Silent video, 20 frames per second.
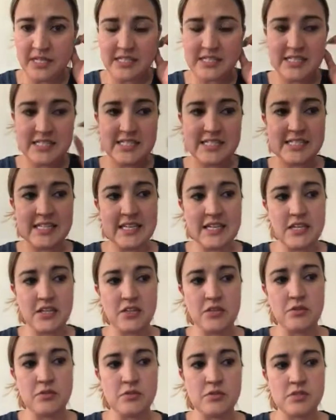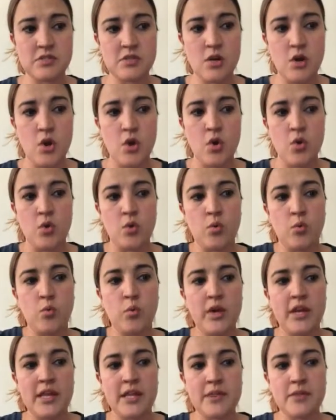but I did see it used
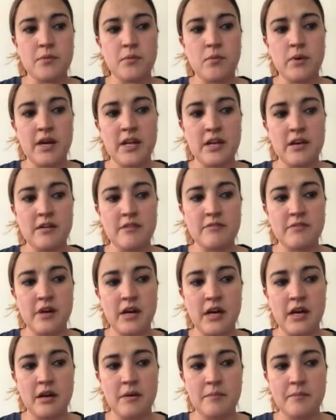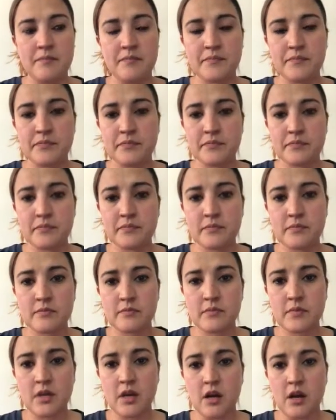with one of
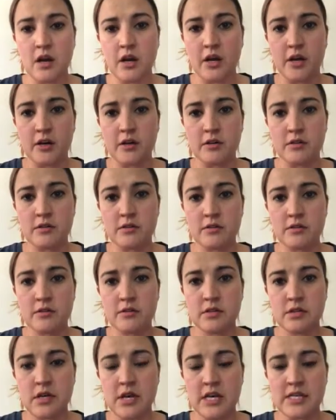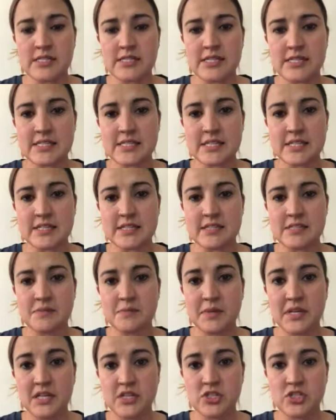our assistant
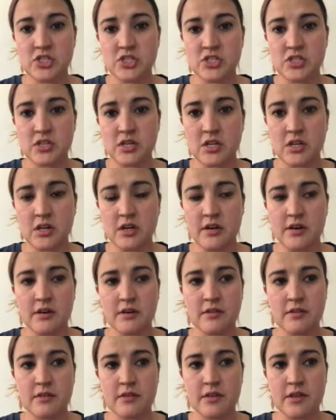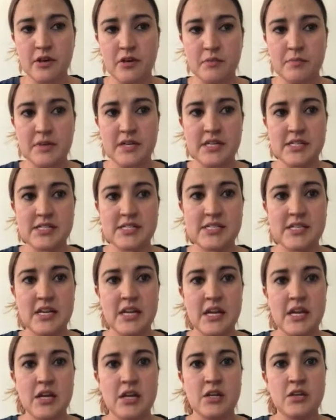speech therapists.
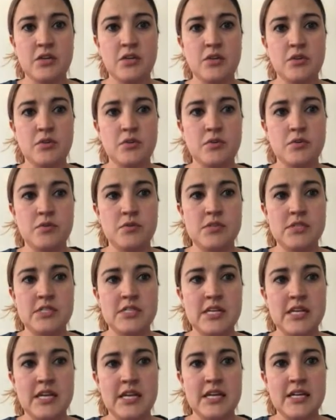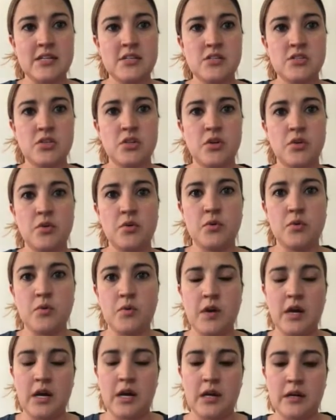Used it
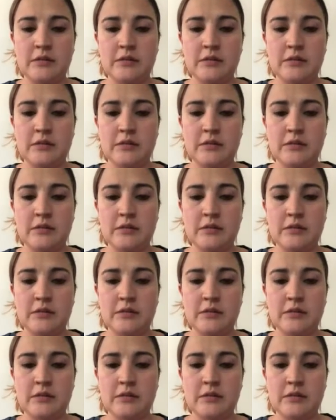to